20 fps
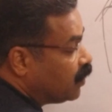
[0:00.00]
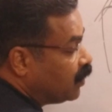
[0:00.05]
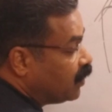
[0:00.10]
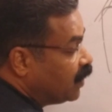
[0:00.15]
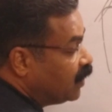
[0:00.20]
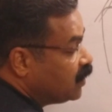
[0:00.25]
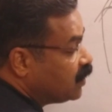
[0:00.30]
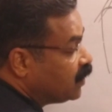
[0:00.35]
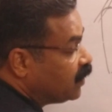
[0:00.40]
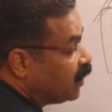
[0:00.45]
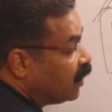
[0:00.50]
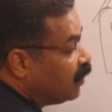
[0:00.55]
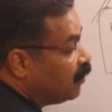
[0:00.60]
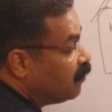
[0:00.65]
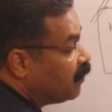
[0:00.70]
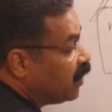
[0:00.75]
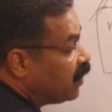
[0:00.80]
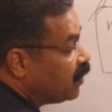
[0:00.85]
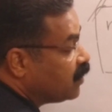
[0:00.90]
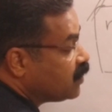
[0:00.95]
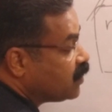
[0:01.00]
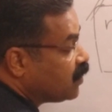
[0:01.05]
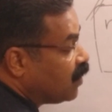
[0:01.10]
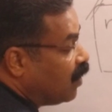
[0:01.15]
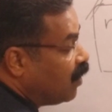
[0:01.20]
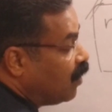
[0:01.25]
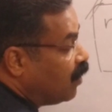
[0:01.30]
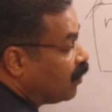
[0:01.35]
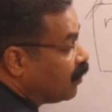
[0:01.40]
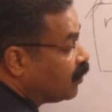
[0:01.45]
that is 10 minus
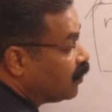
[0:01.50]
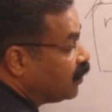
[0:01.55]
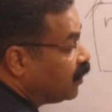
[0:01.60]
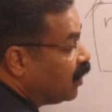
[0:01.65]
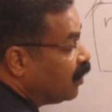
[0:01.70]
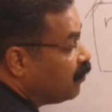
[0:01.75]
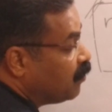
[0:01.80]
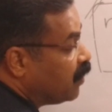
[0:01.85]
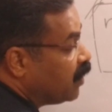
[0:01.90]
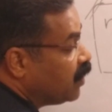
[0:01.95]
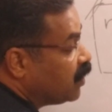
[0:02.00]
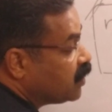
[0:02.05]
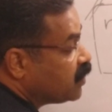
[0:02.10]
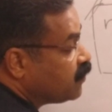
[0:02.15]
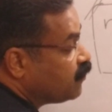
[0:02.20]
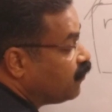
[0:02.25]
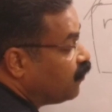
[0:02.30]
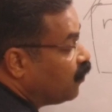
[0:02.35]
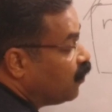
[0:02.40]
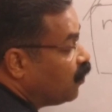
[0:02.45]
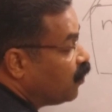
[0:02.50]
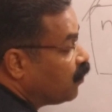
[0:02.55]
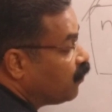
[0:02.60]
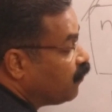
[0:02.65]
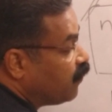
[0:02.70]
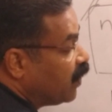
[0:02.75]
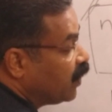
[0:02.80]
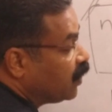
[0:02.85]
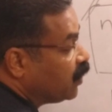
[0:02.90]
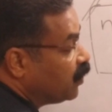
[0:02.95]
r, 10 minus 4
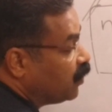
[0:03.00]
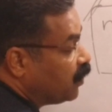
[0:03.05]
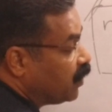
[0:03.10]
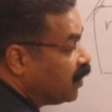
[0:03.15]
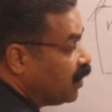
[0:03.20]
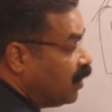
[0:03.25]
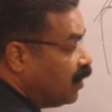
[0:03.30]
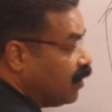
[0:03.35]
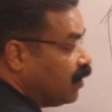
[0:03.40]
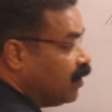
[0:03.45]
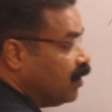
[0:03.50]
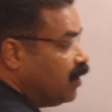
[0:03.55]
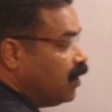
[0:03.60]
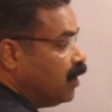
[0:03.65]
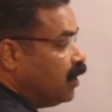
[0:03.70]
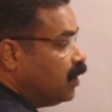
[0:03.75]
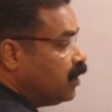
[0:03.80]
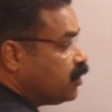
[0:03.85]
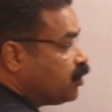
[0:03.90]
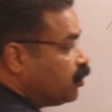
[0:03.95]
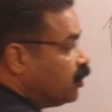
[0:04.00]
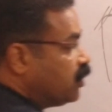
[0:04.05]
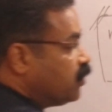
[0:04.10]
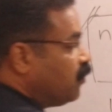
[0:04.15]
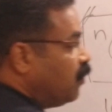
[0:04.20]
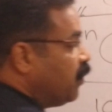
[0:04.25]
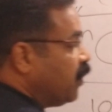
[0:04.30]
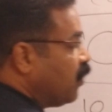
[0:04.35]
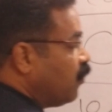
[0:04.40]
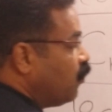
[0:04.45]
factorial. So this
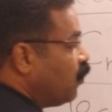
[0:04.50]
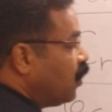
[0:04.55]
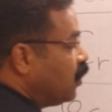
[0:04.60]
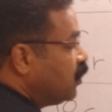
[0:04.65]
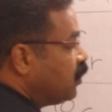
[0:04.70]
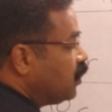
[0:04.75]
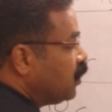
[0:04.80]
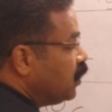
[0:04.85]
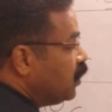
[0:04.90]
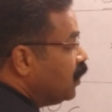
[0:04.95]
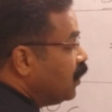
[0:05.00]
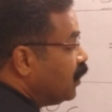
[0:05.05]
will become what?